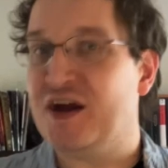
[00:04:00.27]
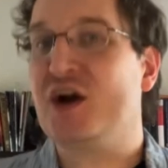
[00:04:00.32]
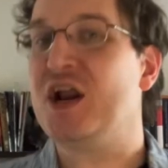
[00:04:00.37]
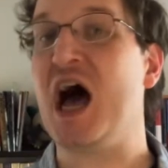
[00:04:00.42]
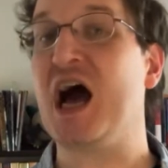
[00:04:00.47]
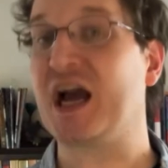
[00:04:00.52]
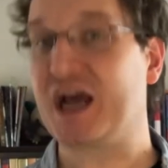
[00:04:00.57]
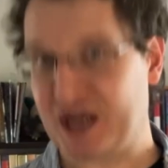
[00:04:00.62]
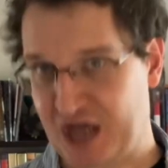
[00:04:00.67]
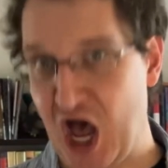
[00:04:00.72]

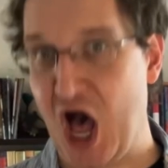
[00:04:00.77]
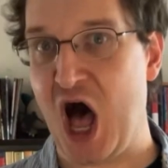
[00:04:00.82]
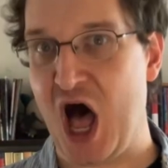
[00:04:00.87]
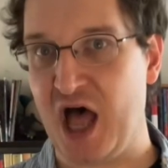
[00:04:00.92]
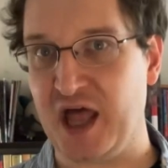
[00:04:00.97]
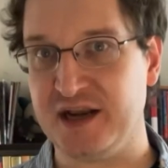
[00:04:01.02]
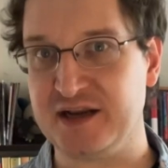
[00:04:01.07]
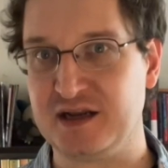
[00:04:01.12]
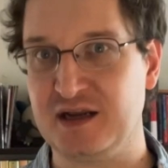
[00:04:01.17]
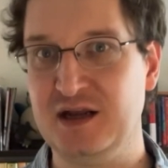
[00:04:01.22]
not
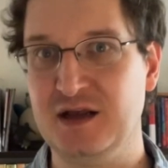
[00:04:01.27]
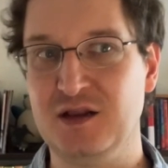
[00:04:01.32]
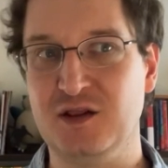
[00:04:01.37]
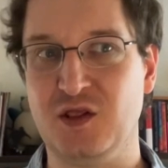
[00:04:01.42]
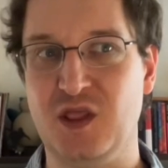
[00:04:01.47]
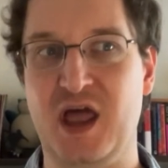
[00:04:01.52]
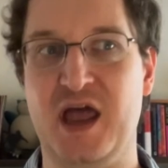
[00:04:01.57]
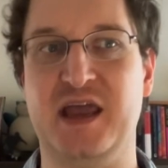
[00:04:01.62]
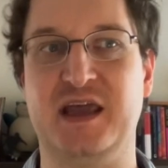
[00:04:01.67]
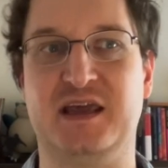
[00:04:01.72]
God.
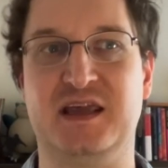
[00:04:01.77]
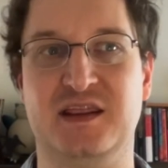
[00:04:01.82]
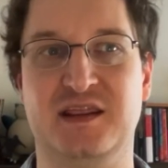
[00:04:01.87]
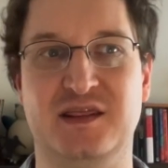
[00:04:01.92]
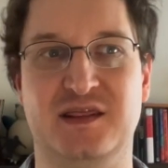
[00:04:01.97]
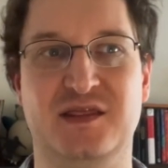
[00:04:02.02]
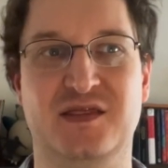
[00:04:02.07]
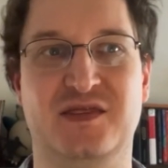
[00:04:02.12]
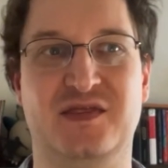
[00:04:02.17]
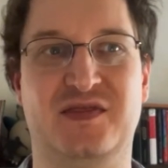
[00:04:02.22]

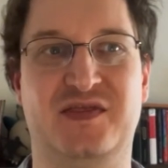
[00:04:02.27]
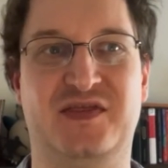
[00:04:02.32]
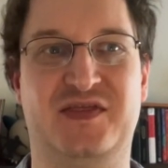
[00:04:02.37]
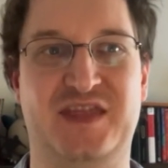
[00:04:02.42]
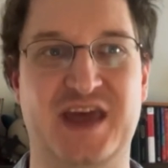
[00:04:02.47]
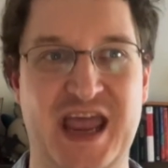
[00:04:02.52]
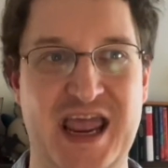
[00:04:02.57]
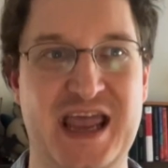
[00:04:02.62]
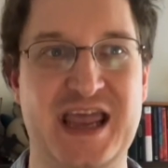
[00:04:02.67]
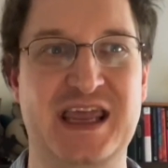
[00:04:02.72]

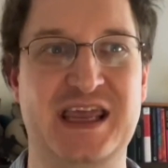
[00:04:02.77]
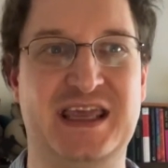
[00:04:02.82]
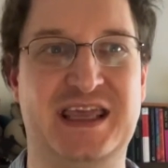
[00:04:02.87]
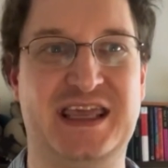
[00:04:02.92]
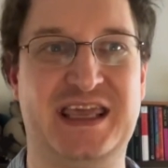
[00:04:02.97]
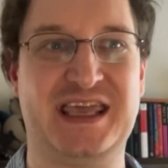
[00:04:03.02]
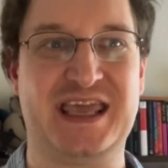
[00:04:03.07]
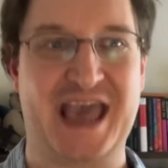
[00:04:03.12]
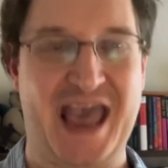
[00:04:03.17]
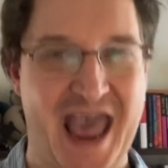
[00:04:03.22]
They
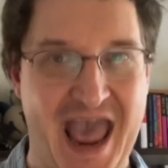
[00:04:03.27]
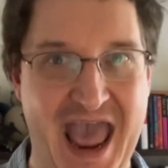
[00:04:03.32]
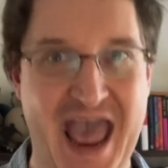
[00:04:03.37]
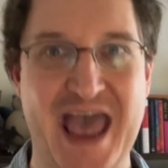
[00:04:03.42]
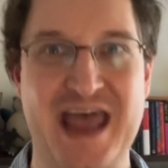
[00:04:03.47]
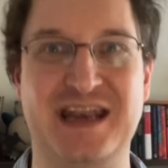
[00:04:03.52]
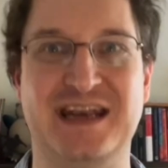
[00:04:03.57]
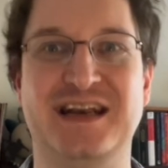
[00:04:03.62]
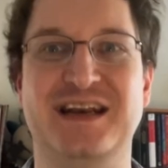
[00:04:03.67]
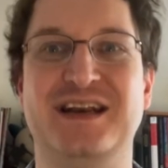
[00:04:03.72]

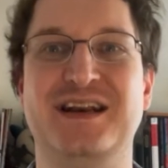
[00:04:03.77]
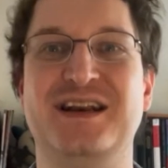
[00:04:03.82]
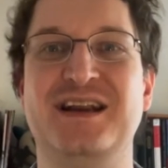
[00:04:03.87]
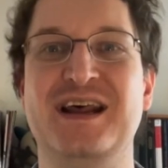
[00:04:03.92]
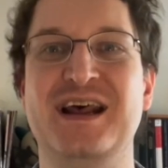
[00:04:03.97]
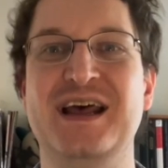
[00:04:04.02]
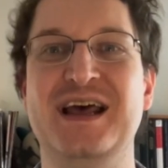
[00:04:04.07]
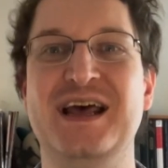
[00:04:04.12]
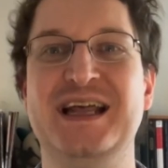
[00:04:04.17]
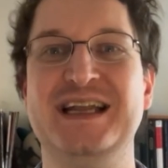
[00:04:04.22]
can
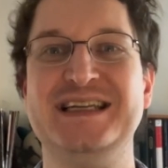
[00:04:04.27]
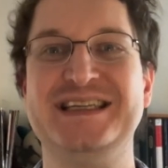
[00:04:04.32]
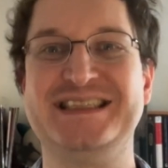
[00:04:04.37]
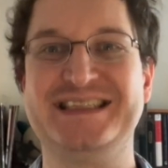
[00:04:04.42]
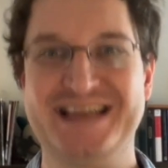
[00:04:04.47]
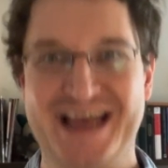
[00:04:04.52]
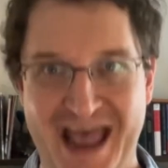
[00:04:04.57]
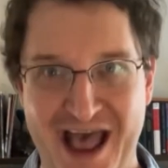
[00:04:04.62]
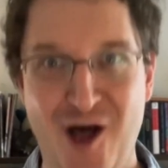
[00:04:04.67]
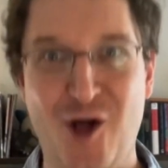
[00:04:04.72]

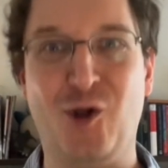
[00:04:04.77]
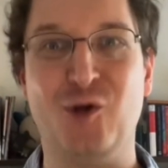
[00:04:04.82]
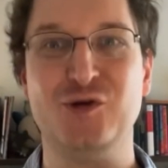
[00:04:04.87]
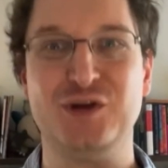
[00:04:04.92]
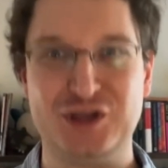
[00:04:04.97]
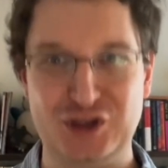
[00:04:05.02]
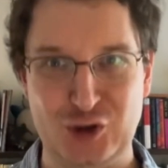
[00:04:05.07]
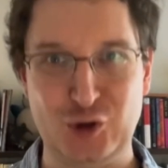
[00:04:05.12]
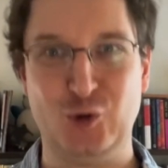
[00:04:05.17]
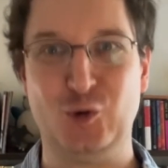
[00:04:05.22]
tell
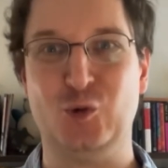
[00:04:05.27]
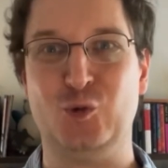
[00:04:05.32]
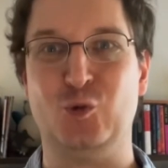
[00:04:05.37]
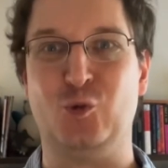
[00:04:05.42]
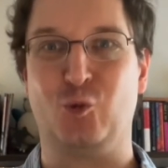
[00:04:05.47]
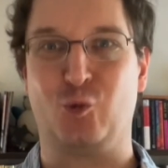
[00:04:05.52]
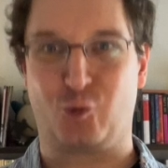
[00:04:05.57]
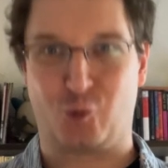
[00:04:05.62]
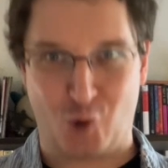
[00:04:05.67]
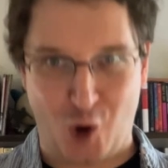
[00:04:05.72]
you
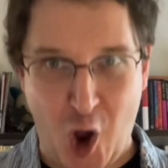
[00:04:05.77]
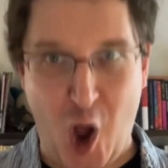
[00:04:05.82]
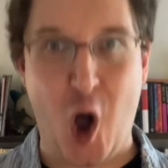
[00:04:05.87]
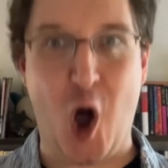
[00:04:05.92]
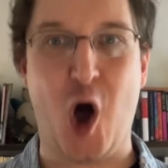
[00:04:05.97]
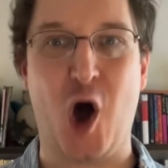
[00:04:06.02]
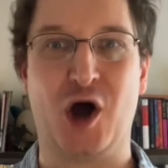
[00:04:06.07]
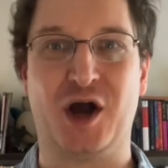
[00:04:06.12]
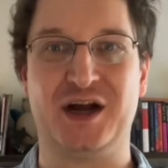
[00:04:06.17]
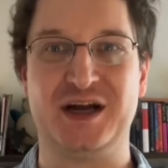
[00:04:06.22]

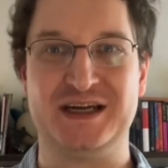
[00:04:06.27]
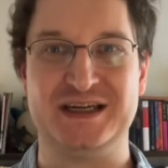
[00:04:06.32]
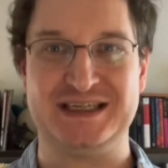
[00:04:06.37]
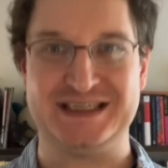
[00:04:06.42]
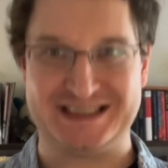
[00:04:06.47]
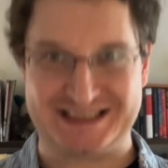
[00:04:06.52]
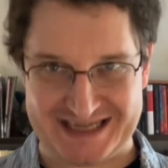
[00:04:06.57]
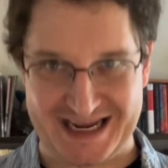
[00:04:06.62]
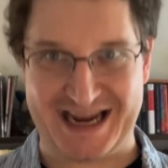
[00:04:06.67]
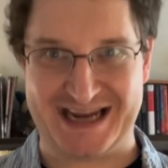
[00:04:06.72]

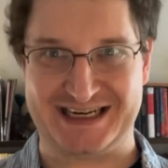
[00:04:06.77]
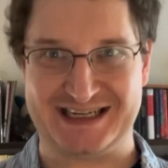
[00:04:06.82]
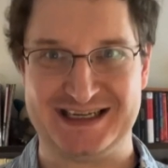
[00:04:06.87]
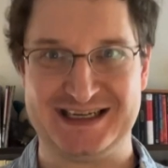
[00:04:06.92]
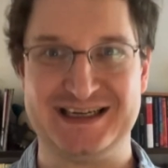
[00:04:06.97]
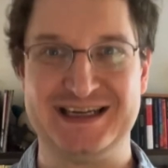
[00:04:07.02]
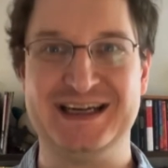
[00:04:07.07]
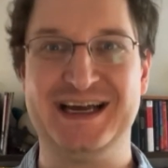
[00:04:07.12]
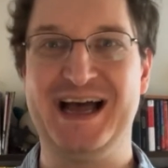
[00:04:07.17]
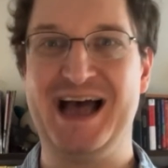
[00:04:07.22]
wrong
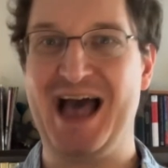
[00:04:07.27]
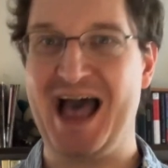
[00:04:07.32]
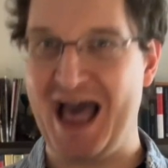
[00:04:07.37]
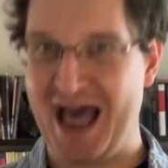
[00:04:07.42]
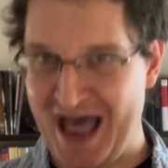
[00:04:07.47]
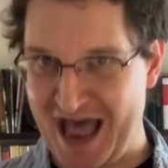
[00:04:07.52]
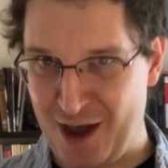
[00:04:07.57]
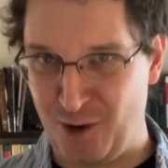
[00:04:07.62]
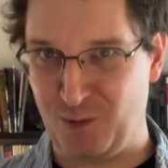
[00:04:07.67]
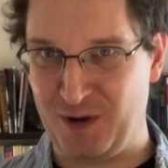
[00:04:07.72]
data.
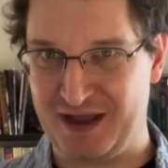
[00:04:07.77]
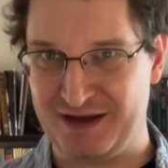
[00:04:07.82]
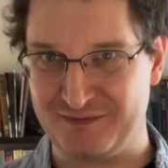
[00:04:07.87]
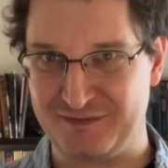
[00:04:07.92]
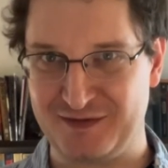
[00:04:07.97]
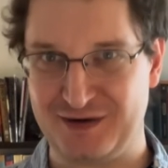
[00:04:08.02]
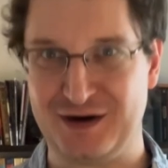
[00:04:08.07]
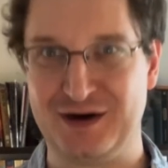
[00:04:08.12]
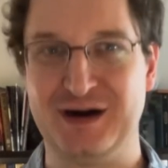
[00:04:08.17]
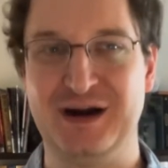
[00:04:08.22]

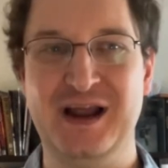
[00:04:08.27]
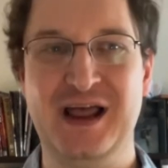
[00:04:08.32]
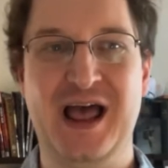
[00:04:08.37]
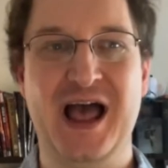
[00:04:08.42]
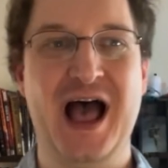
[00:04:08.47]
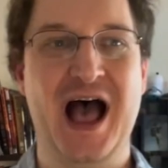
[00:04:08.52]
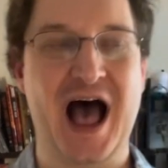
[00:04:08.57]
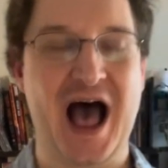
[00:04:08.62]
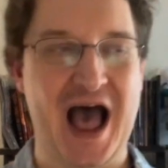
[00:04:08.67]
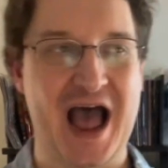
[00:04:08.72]
However,
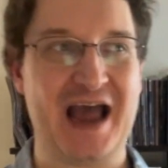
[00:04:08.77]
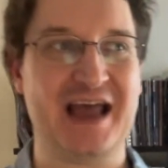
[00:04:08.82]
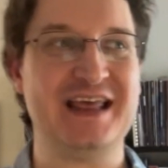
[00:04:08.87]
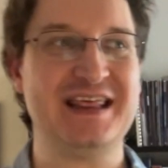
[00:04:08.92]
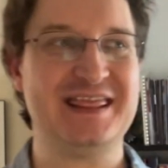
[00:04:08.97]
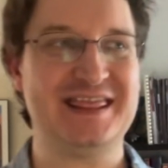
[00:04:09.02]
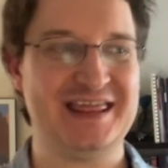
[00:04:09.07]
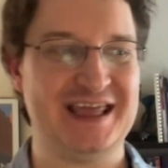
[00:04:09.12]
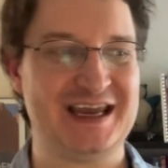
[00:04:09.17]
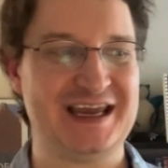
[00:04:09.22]
I
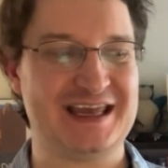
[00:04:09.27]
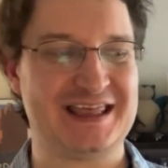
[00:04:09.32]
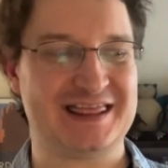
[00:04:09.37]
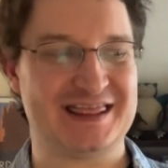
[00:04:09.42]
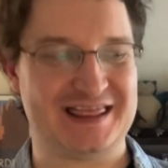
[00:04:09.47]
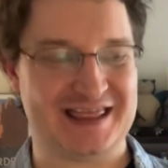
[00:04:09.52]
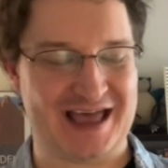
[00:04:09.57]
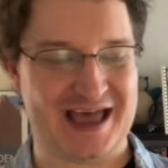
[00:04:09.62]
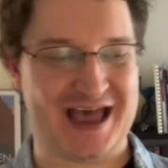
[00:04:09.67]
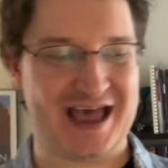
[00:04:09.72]

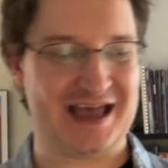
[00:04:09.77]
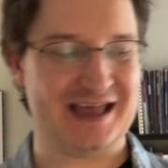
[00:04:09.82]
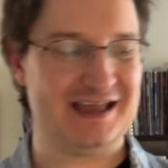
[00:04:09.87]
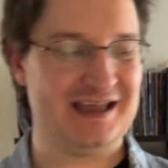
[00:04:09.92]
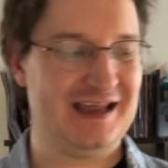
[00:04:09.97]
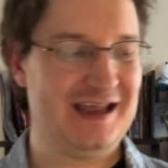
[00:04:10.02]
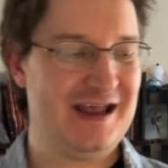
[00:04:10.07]
think that